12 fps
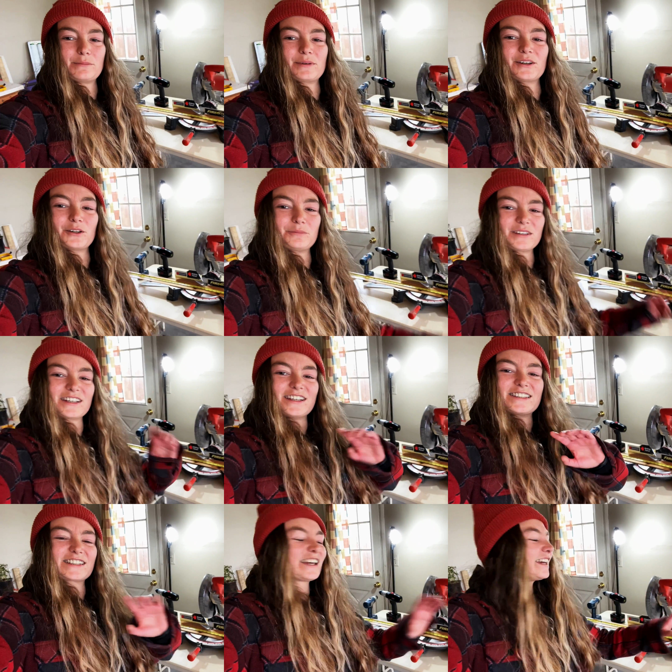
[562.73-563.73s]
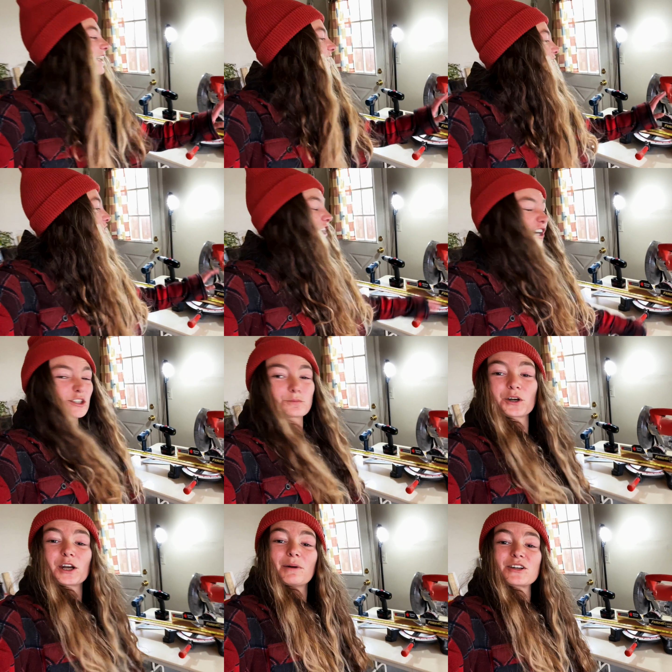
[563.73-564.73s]
build, because he's taught us
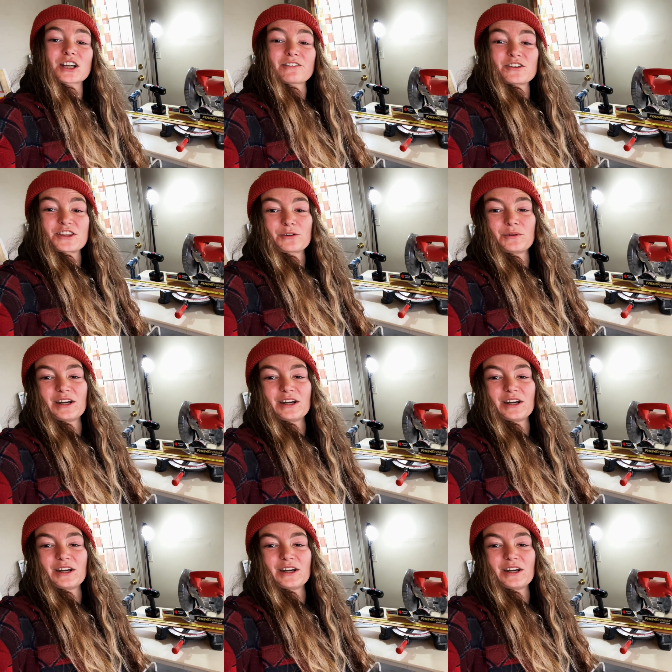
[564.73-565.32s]
pretty much everything we